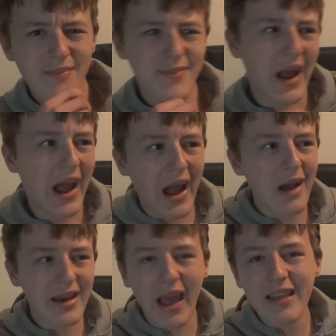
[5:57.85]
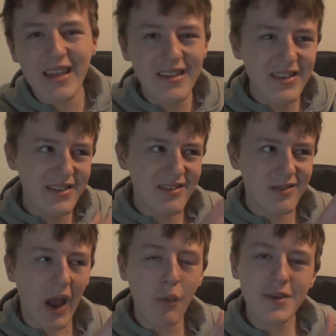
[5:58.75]
But
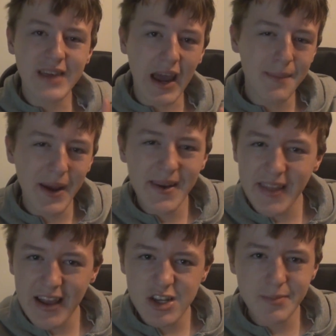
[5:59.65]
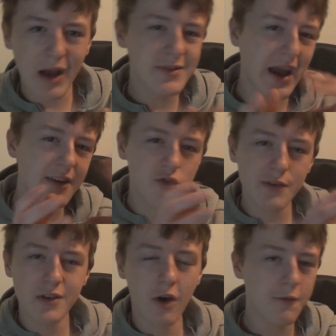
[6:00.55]
I was kind of paying attention, but I was kind of
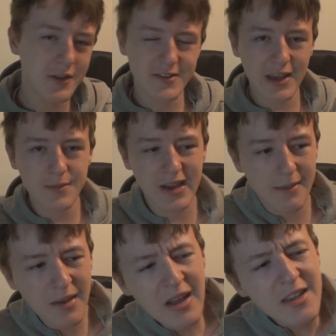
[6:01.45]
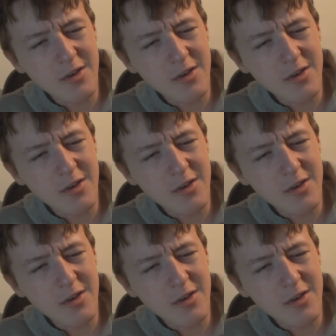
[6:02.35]
drifting off at the same time.